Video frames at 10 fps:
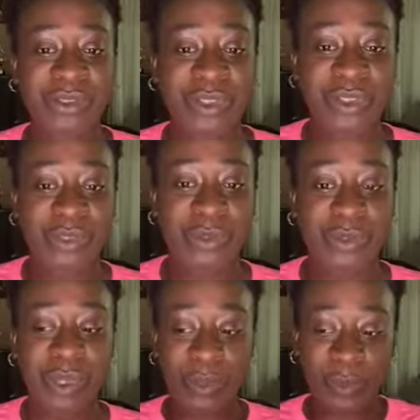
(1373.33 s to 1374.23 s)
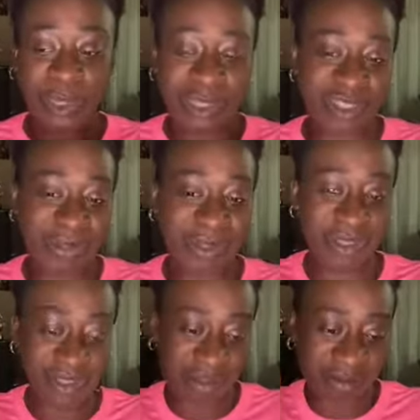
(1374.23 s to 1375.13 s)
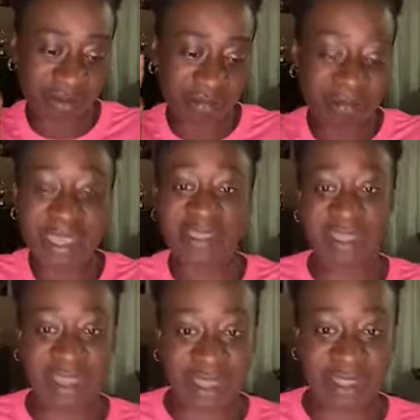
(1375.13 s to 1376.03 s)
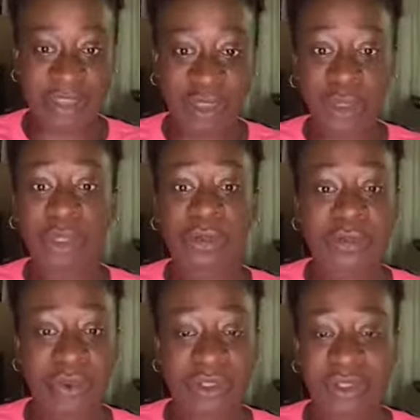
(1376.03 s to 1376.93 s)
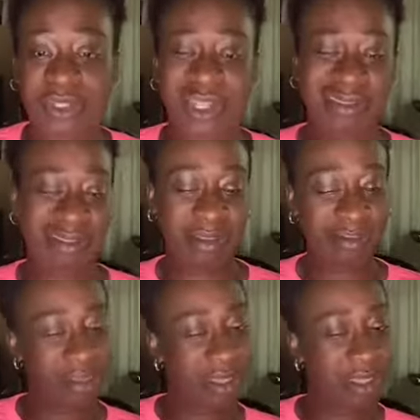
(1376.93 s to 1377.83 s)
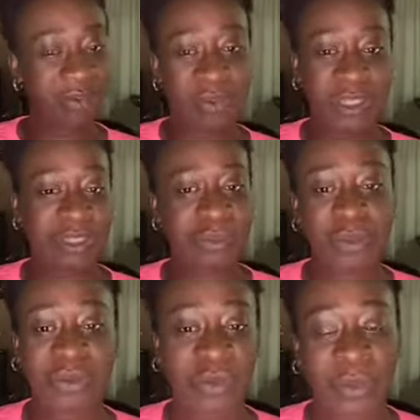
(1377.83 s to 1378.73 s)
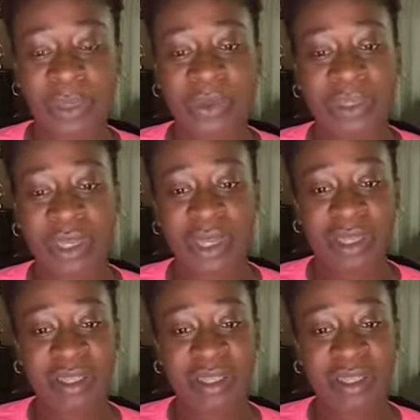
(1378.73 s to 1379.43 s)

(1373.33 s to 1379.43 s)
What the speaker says: to you. What are some of the basic things that you look for to say if we need to move forward or not?